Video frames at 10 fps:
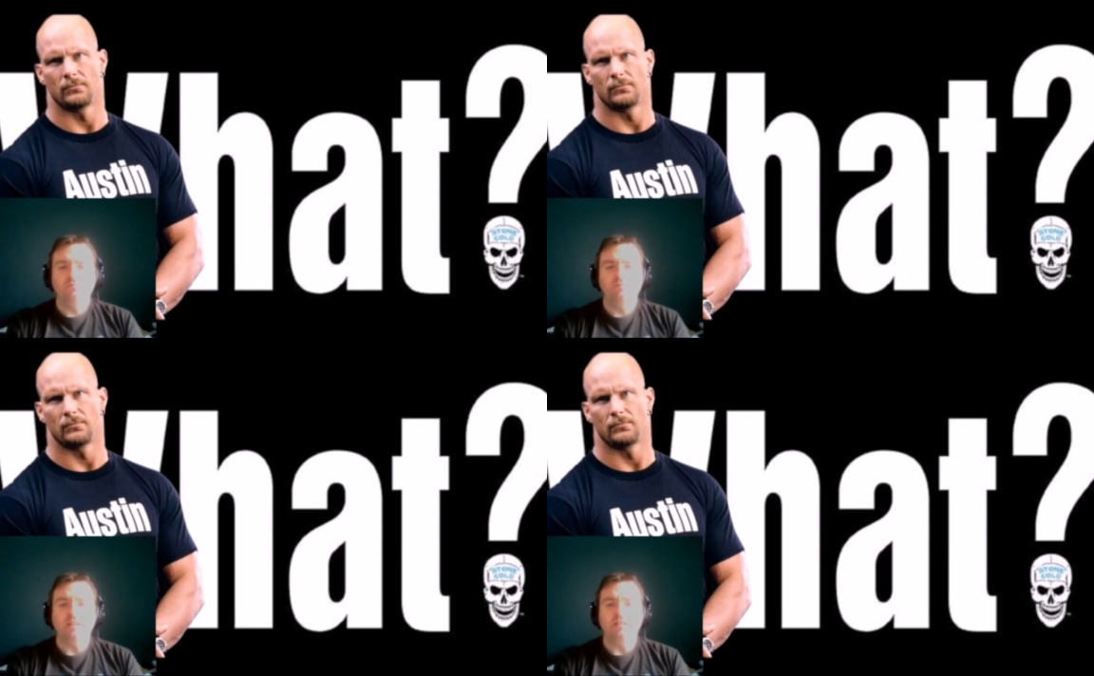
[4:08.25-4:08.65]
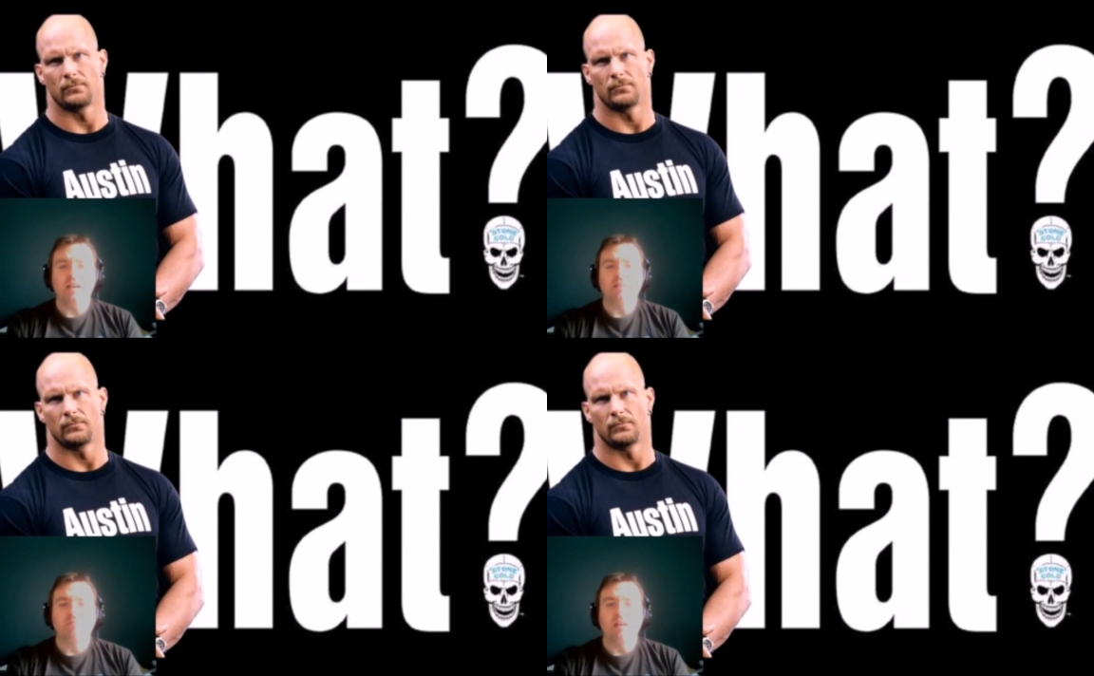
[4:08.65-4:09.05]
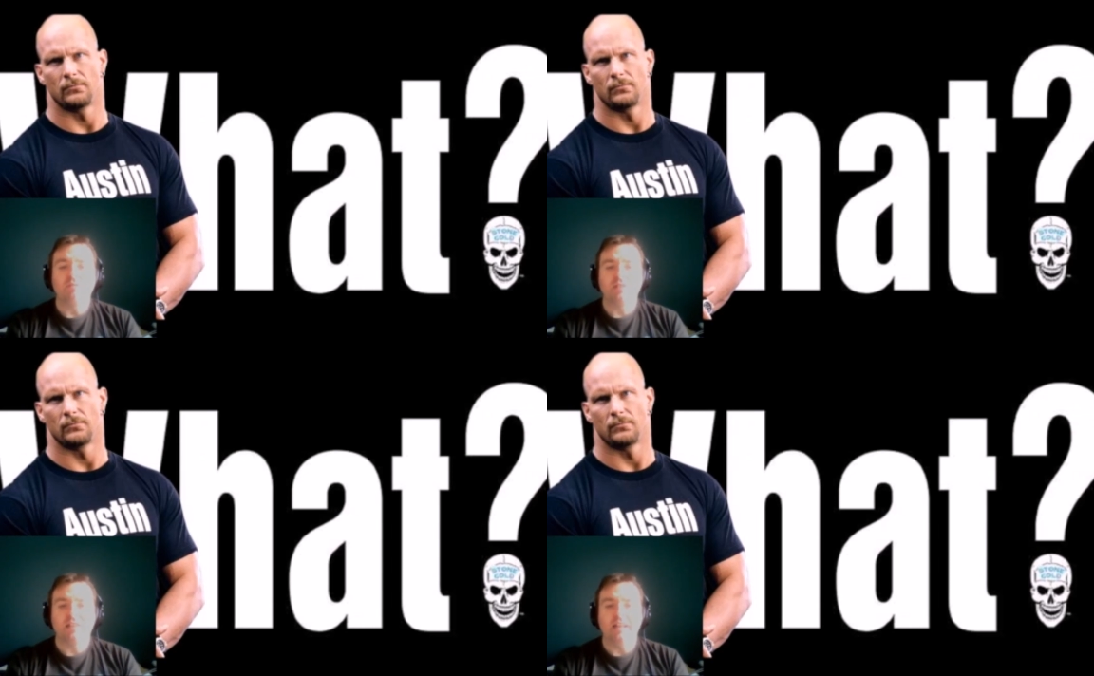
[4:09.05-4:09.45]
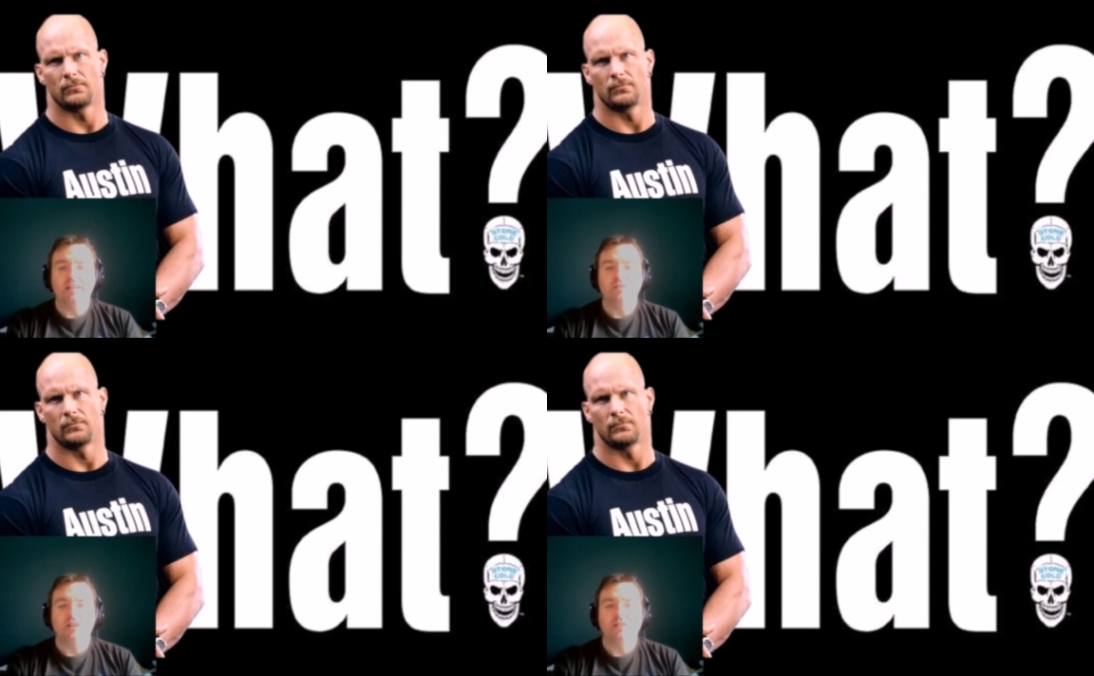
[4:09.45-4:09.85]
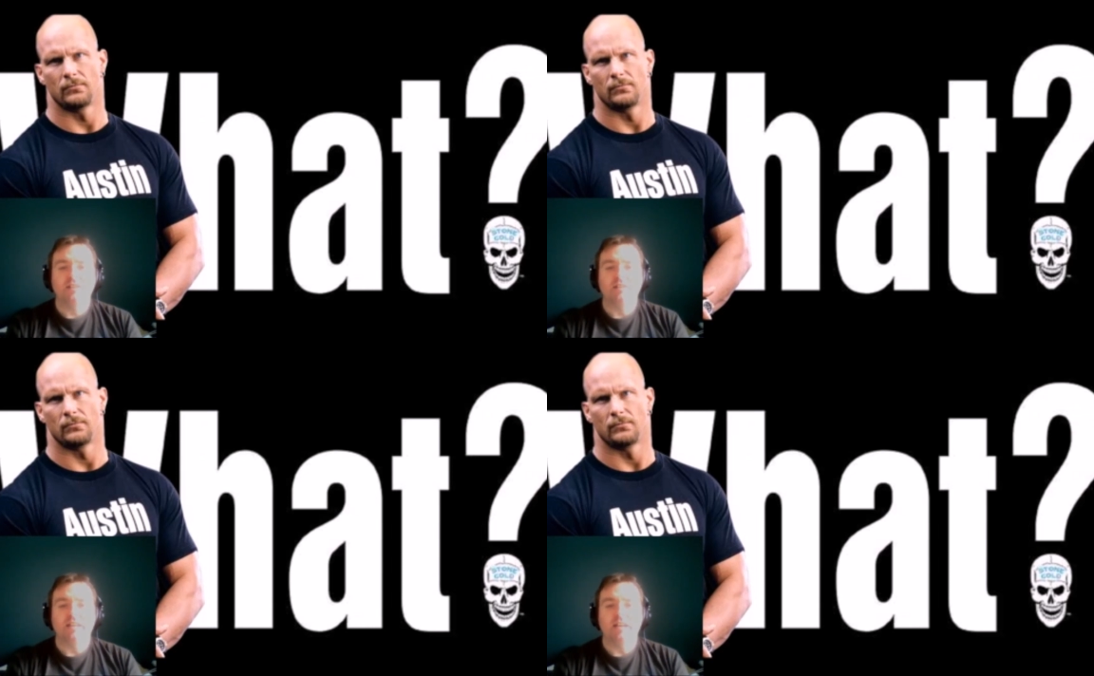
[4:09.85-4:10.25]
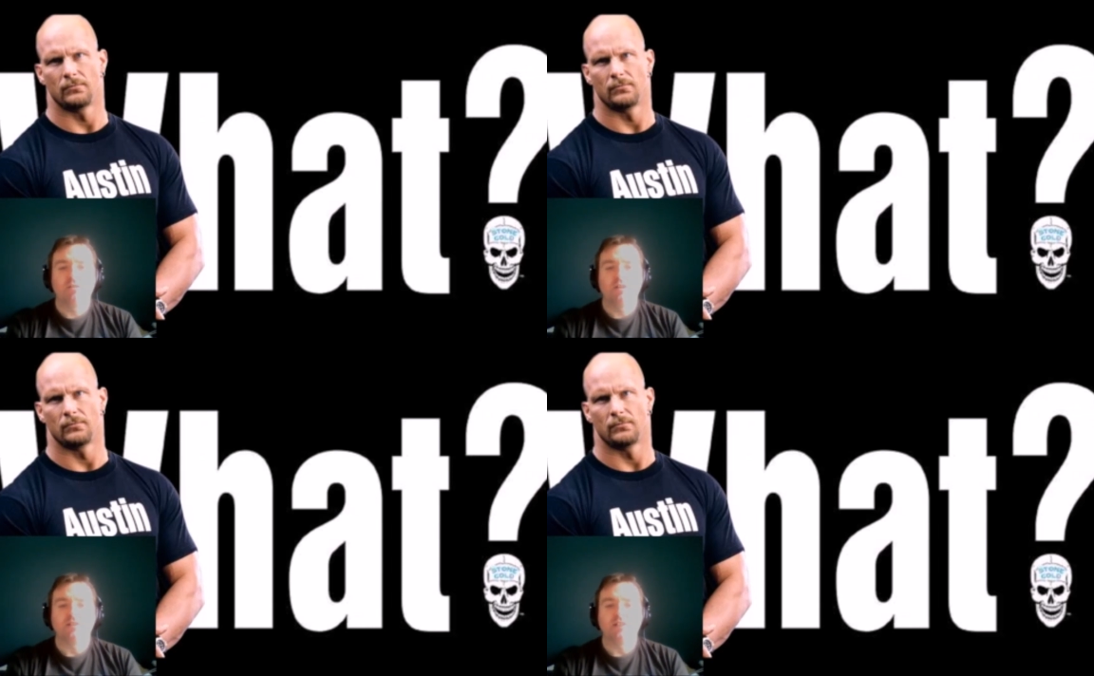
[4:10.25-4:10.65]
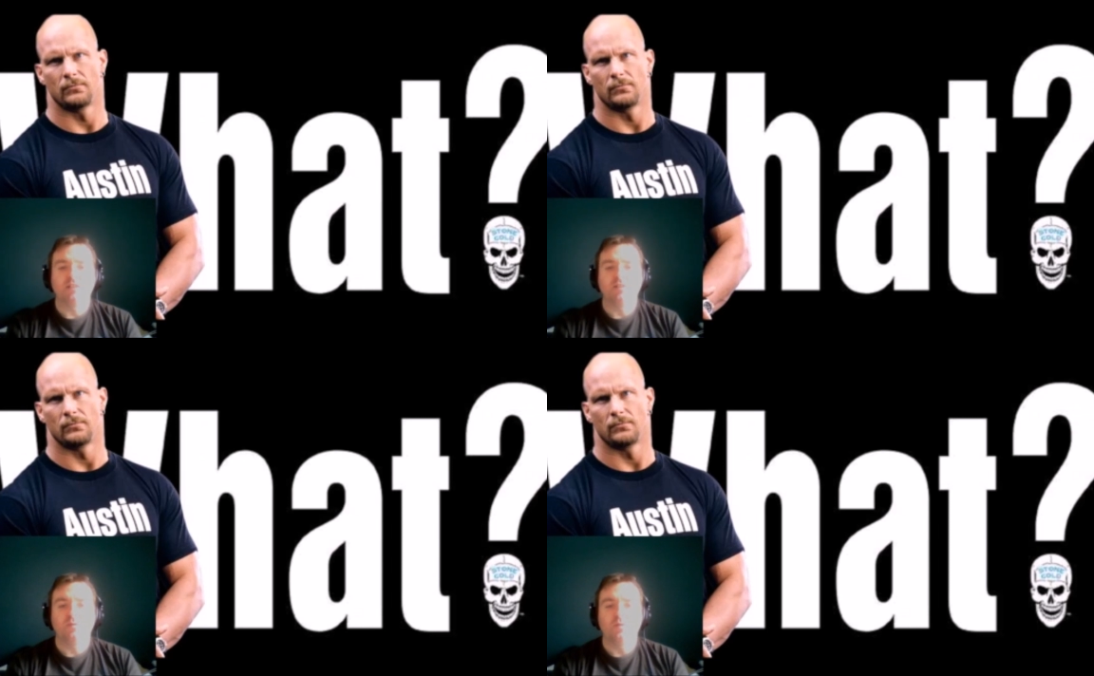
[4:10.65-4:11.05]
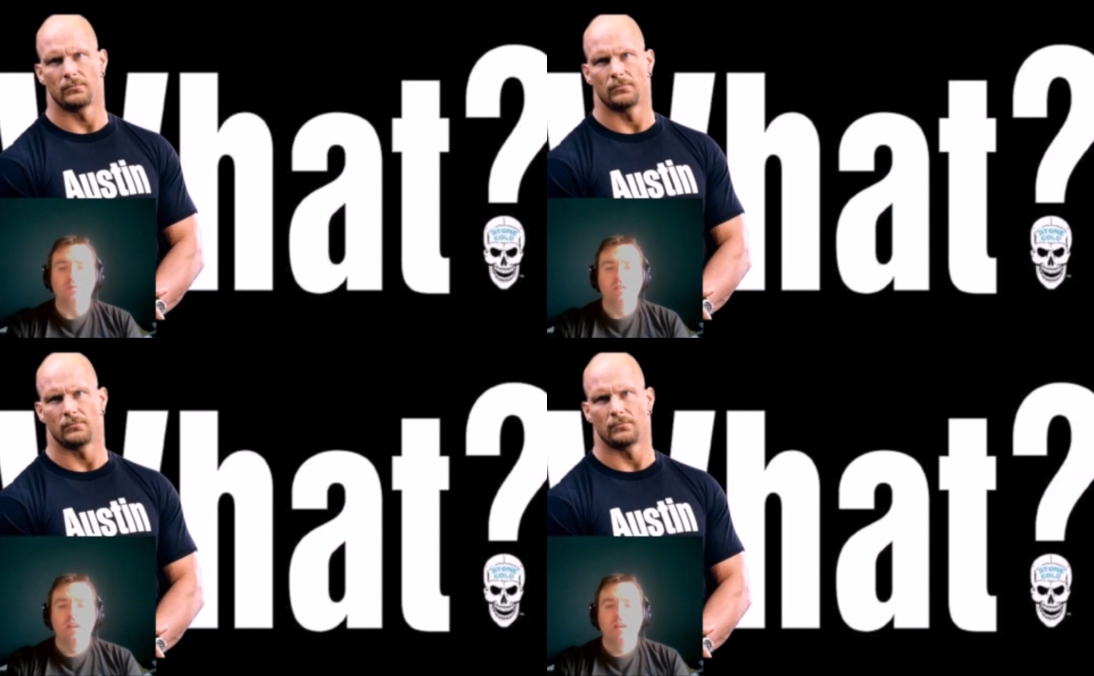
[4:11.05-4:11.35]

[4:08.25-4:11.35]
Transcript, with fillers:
Speaker 1: But yeah, it was still interesting to hear Austin's fault.